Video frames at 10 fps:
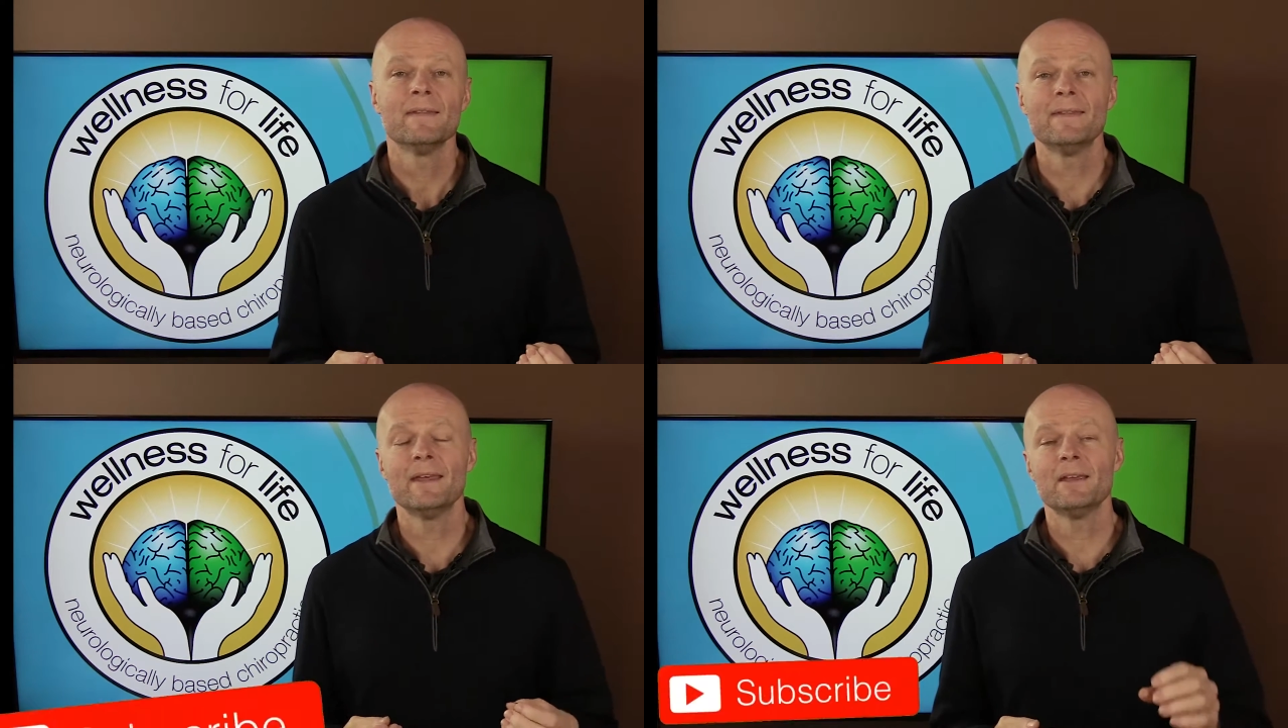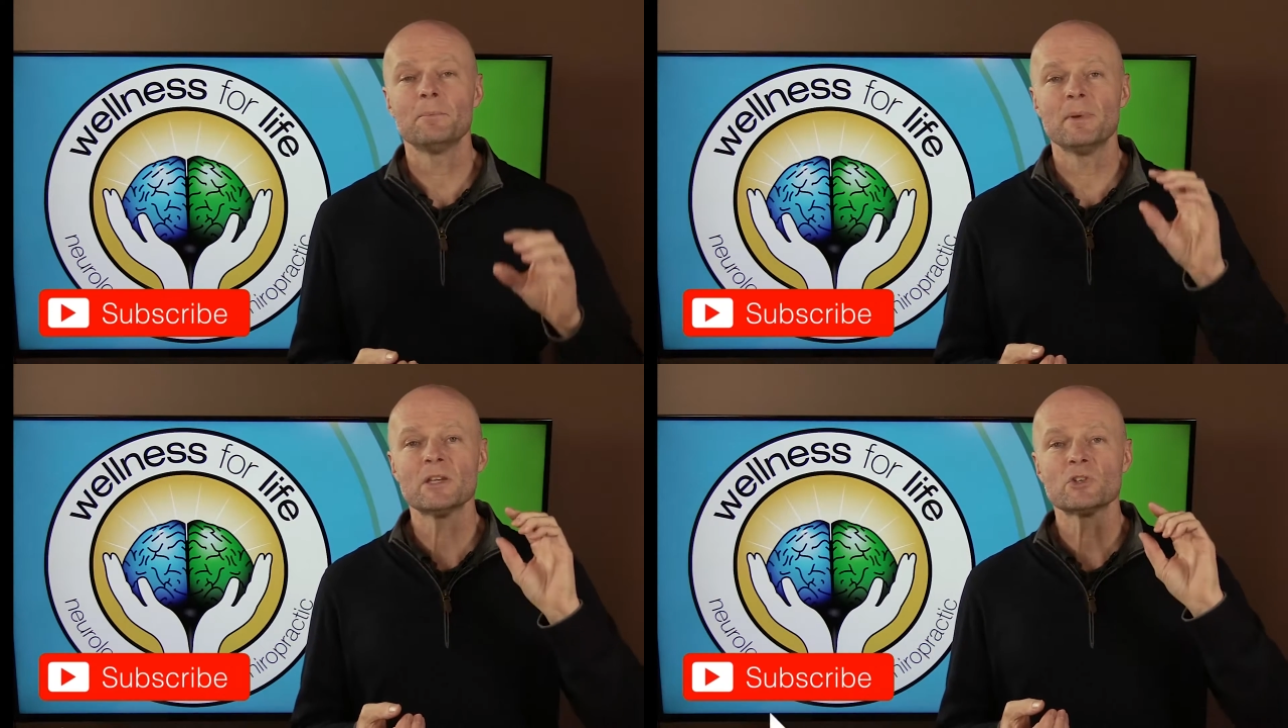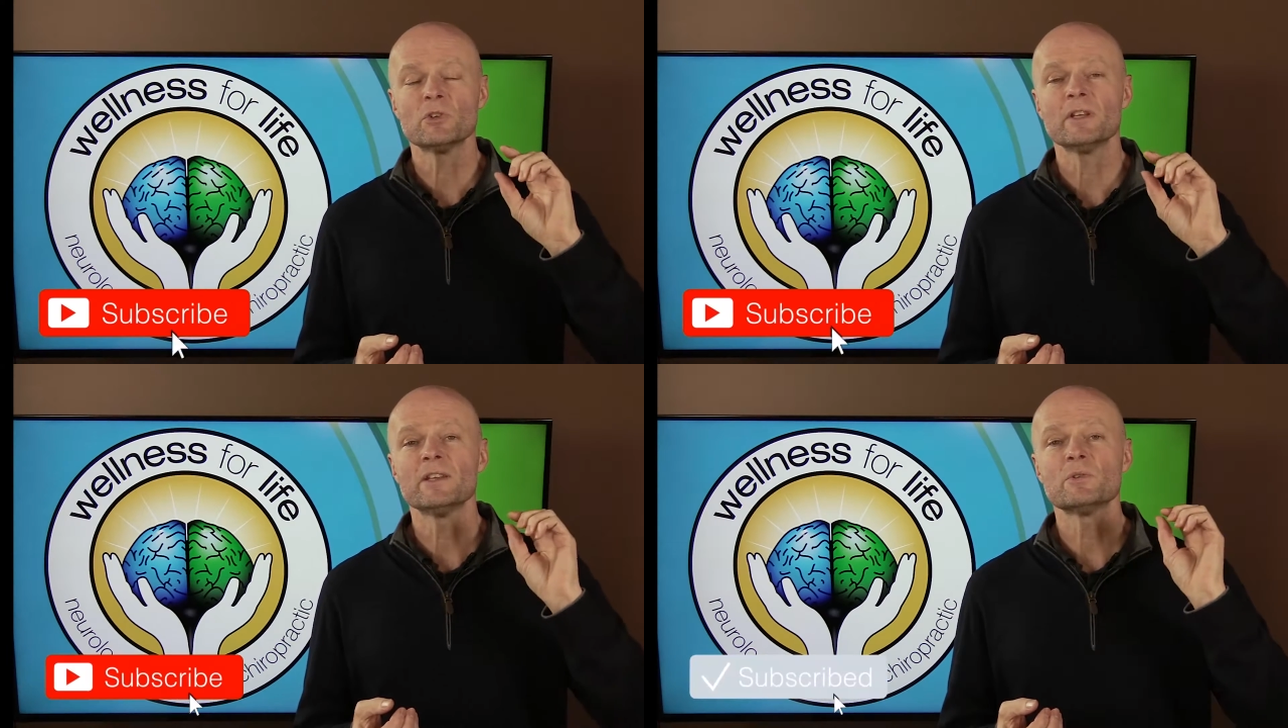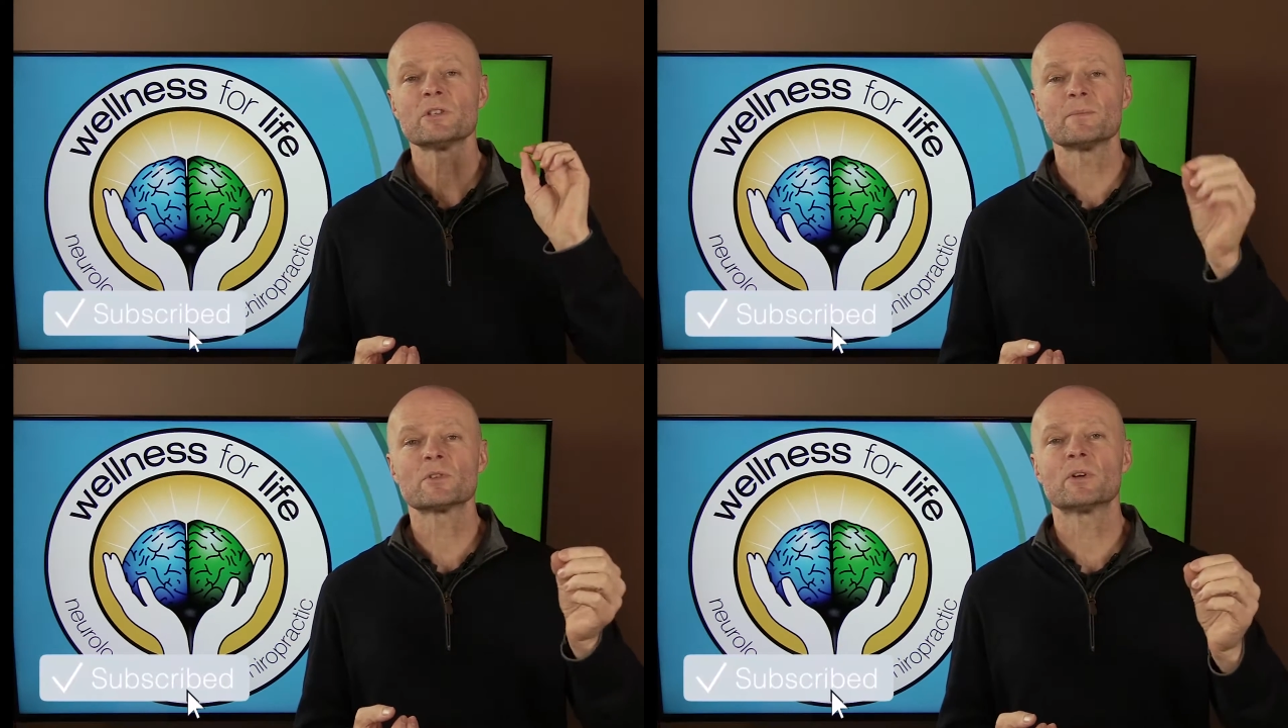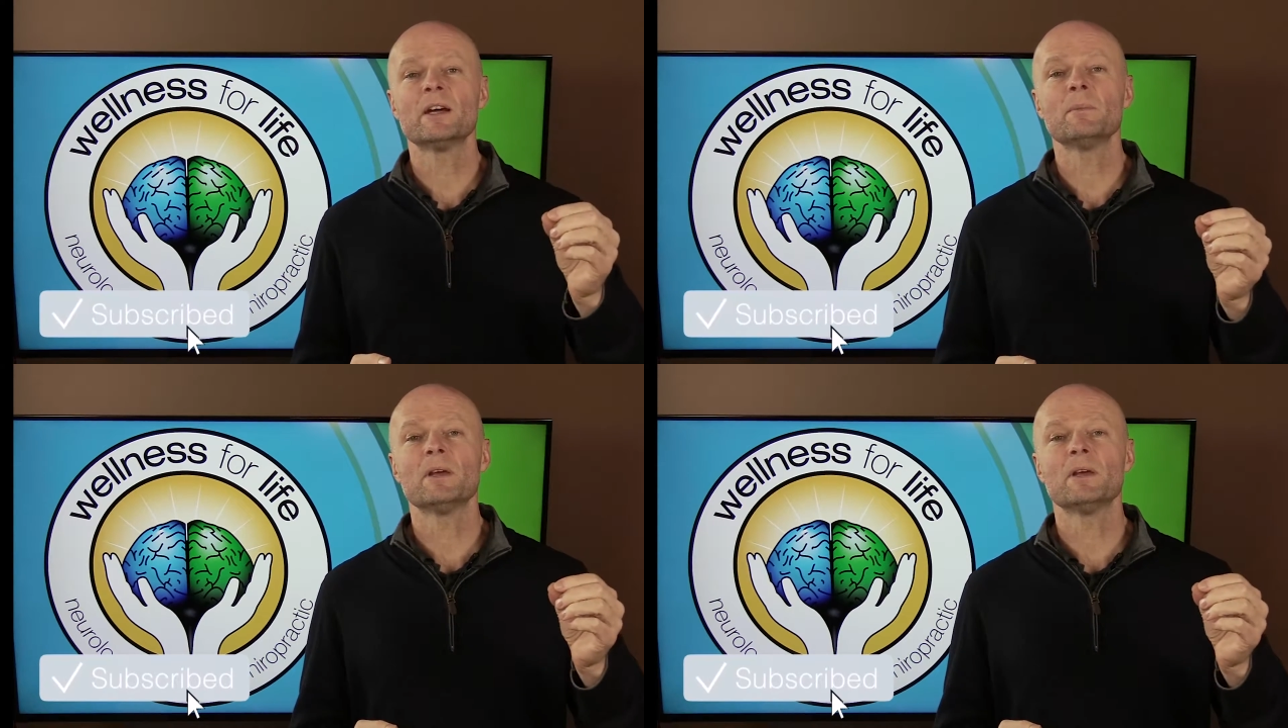then make sure that you subscribe